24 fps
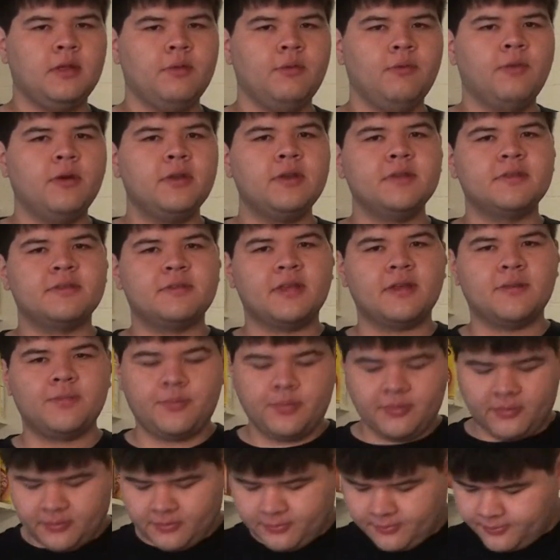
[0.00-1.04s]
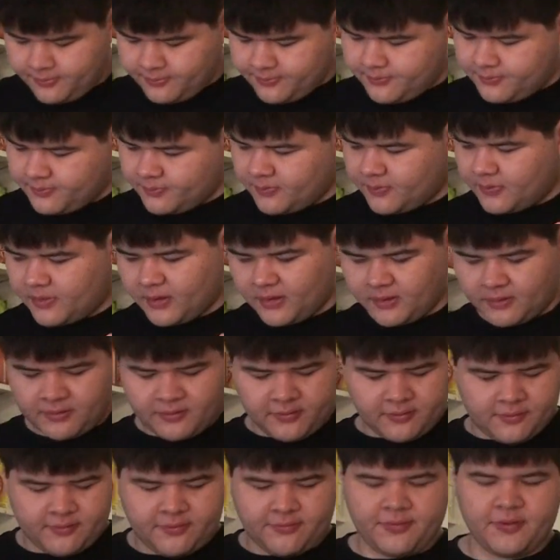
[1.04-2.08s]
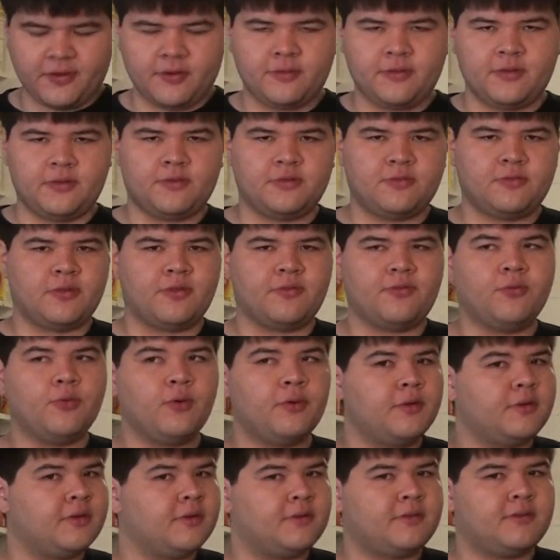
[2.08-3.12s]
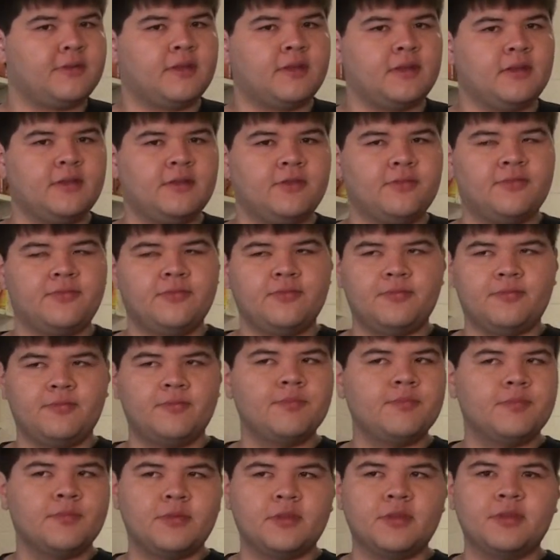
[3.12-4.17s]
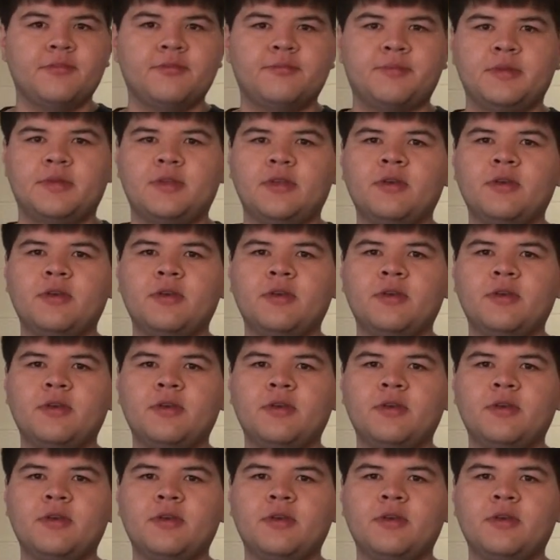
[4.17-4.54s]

one example that's fairly straightforward is that if you've been